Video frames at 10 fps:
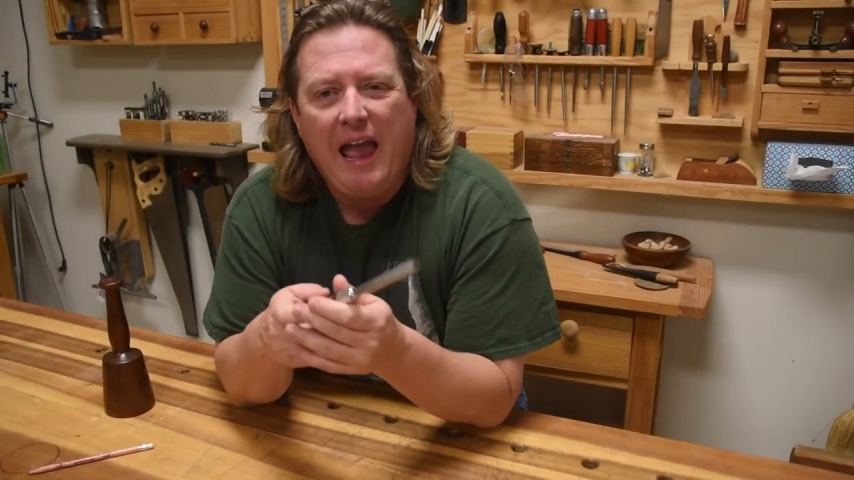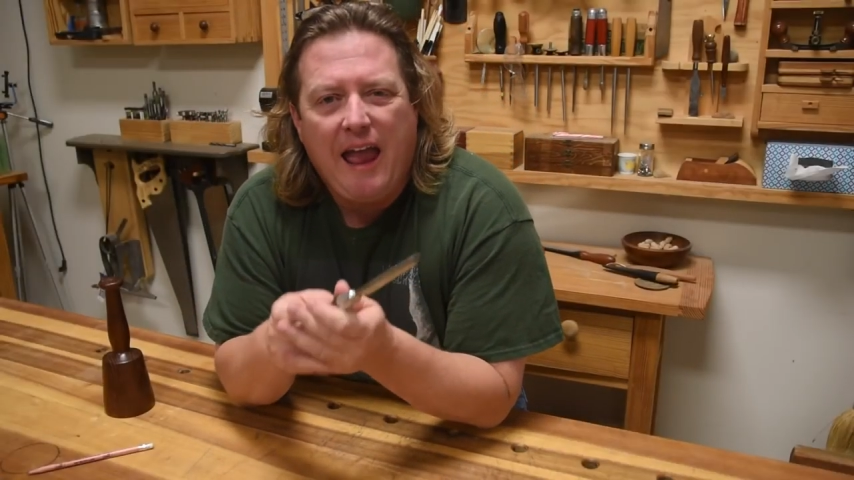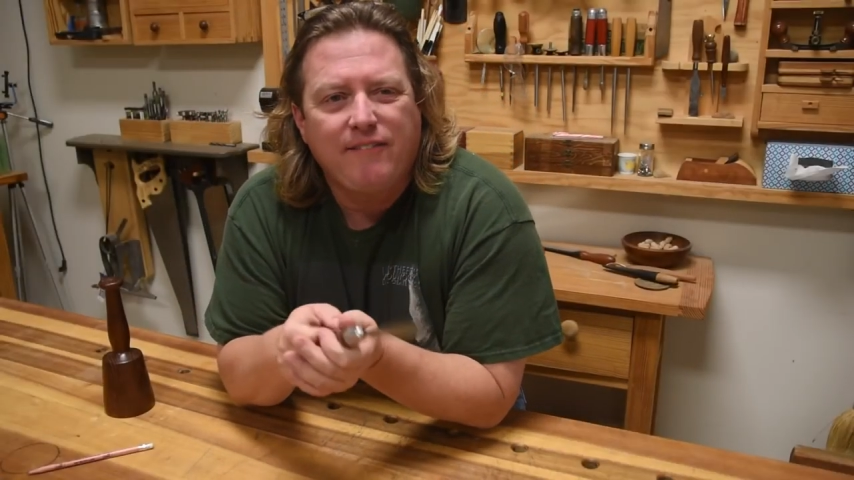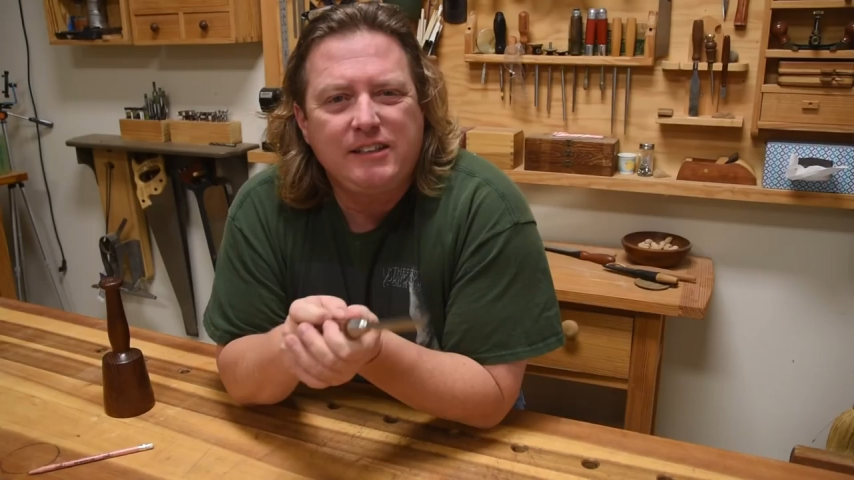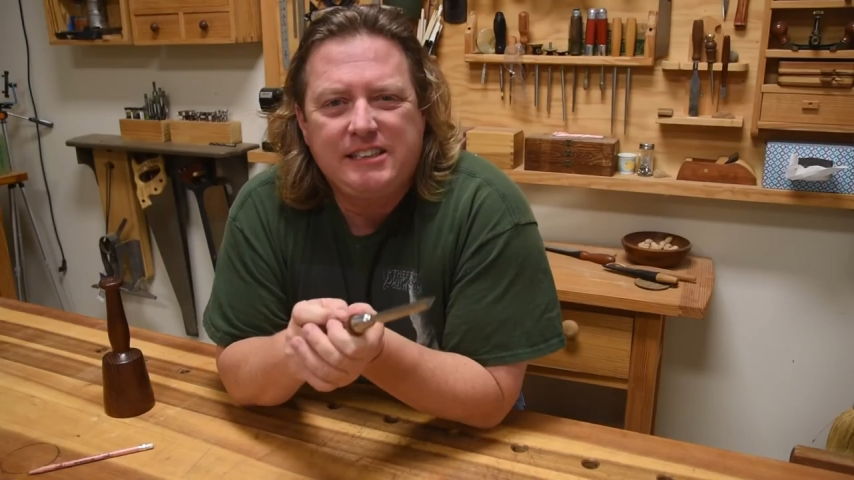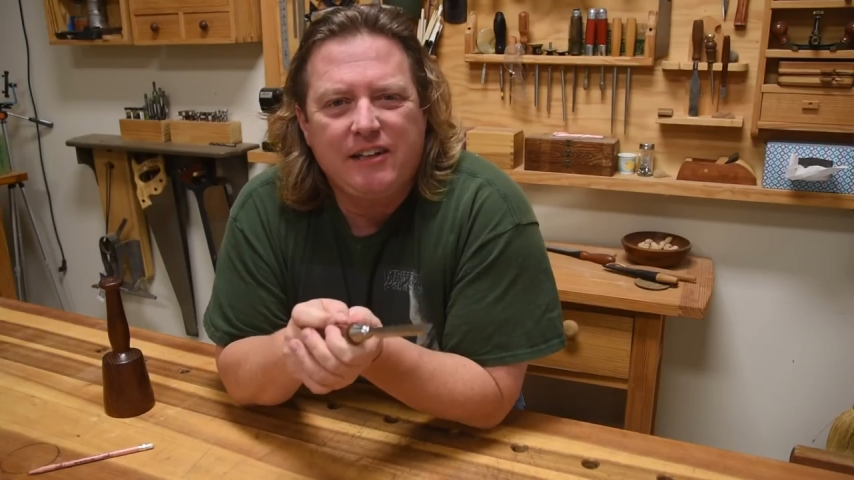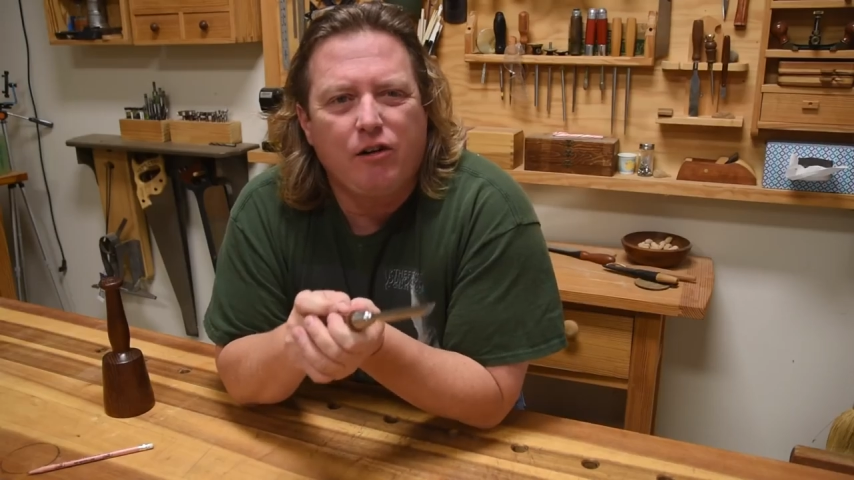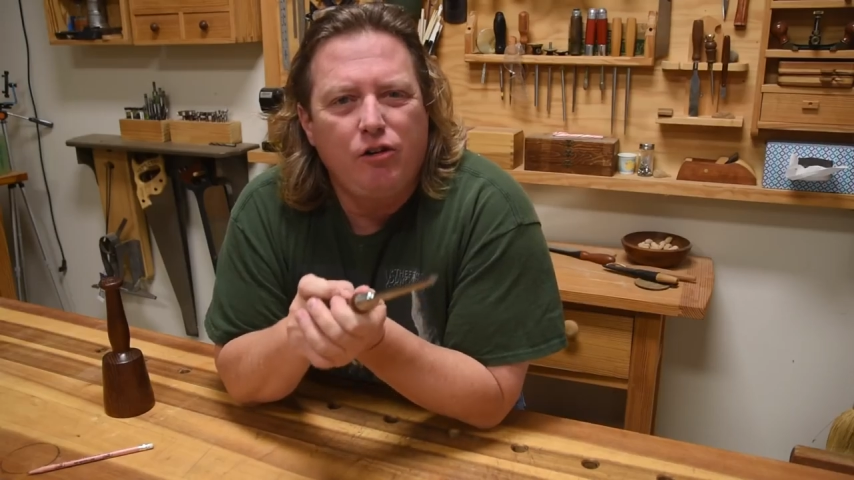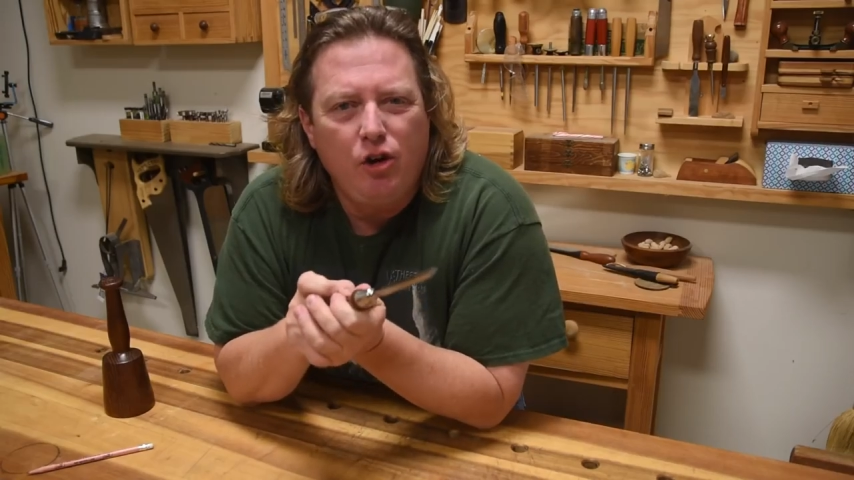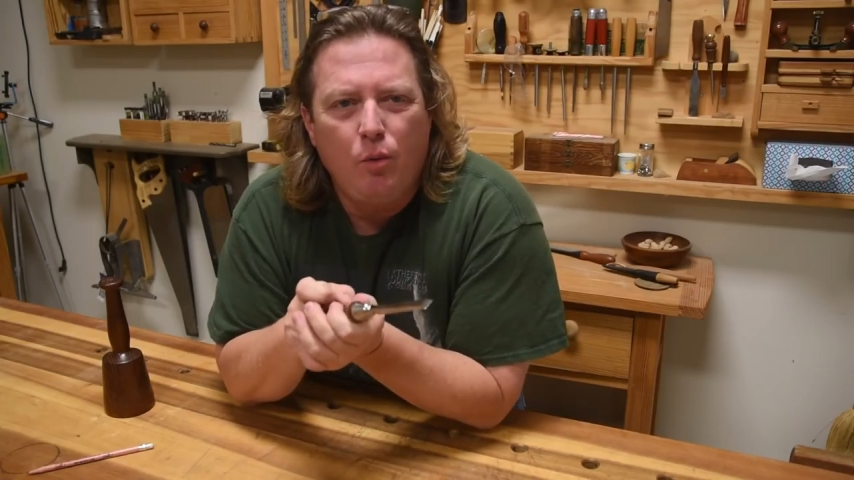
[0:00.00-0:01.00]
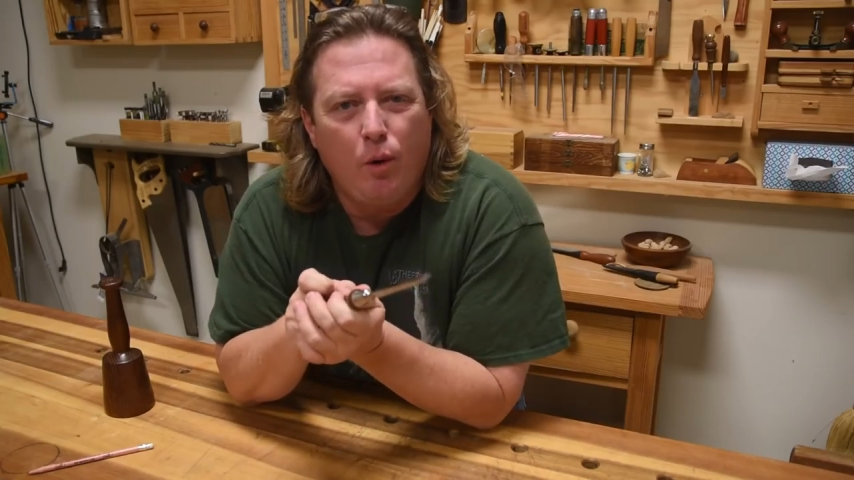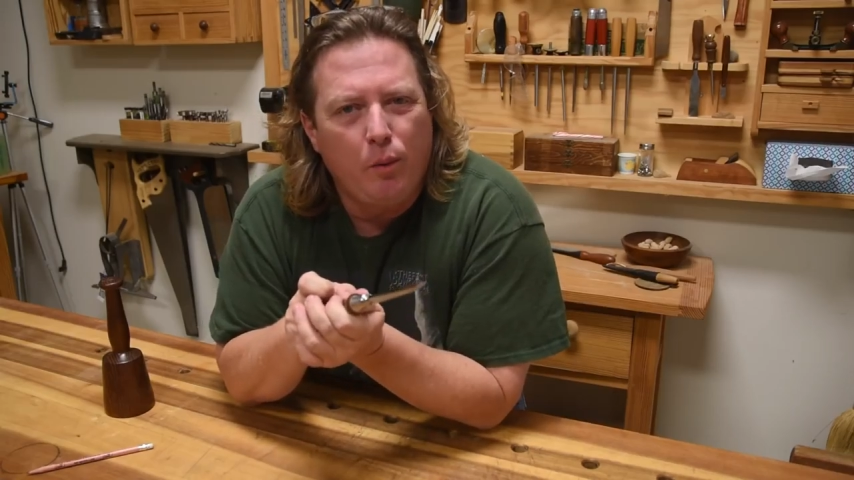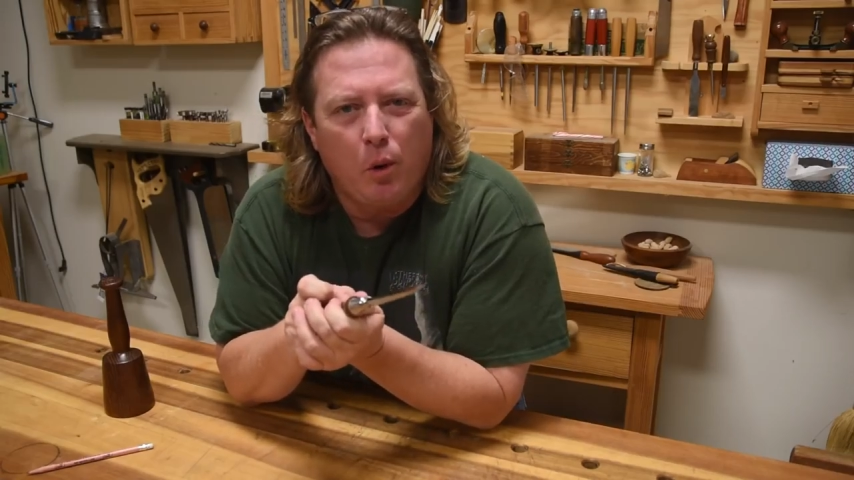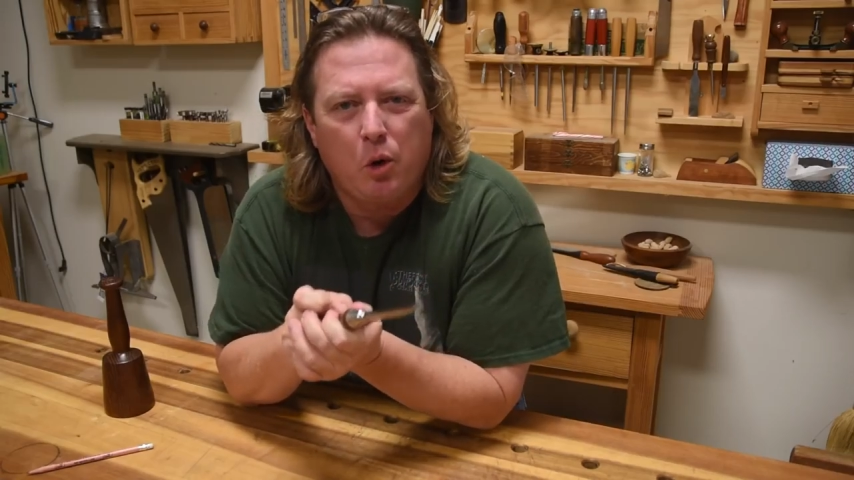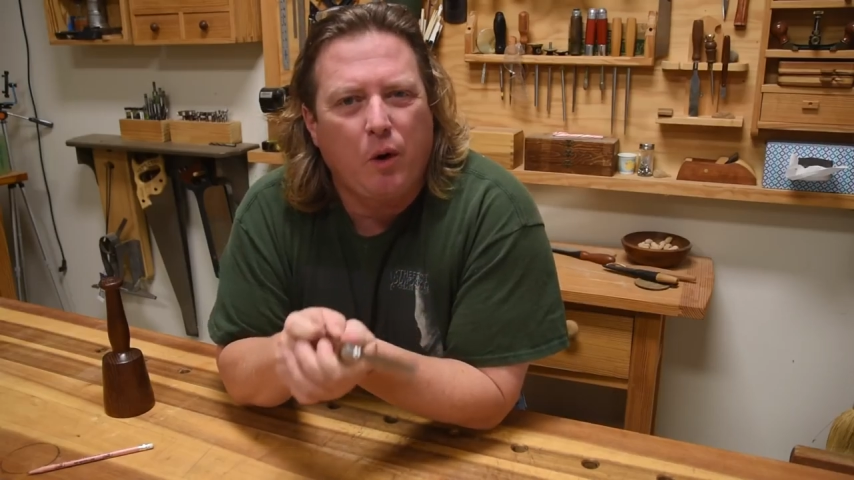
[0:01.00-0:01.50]
every single new
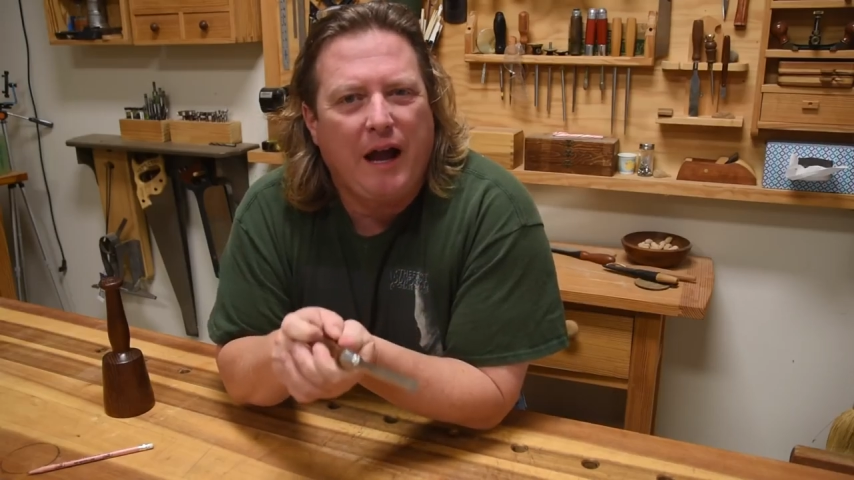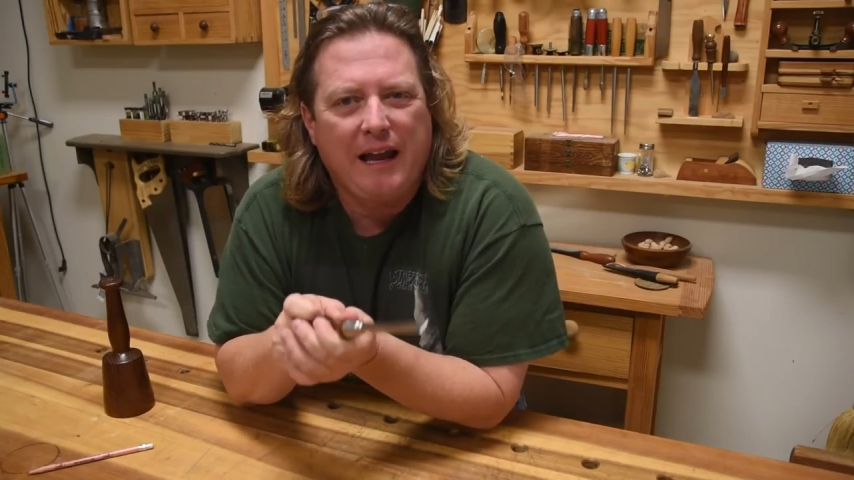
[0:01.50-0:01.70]
woodworker